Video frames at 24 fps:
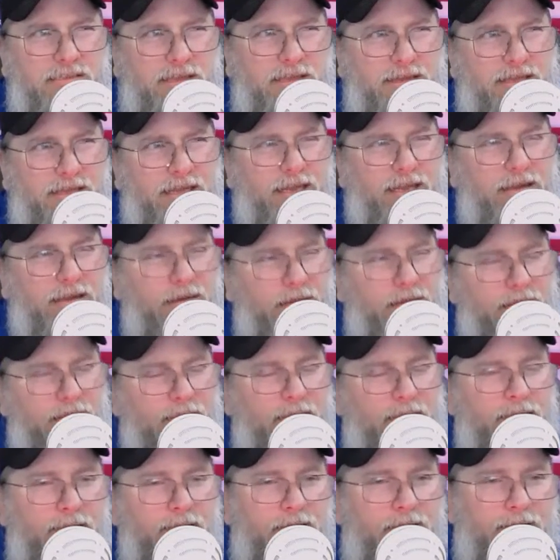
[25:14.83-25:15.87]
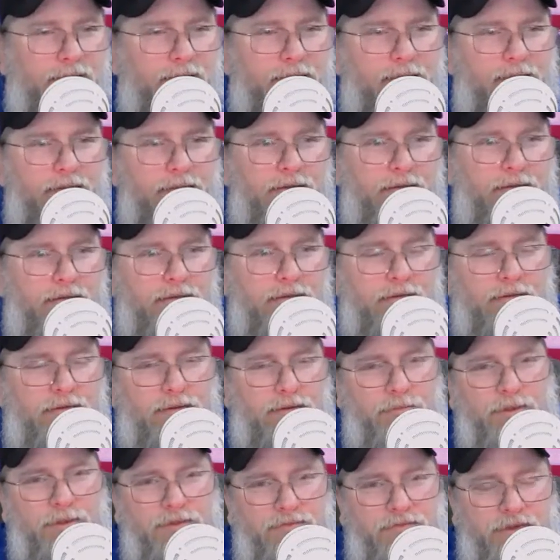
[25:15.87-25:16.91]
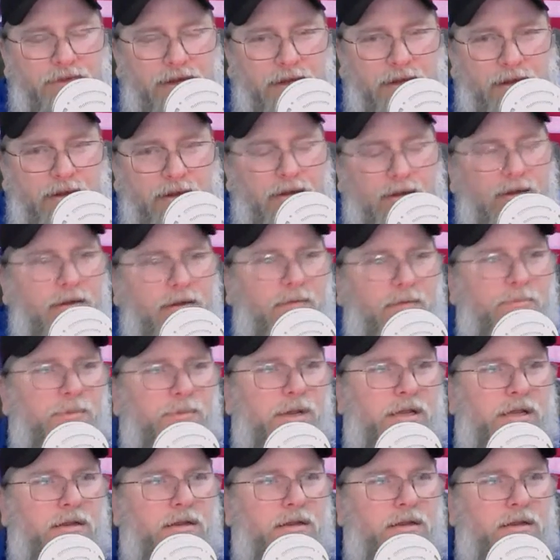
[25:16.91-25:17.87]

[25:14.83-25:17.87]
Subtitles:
I think, to be fair. But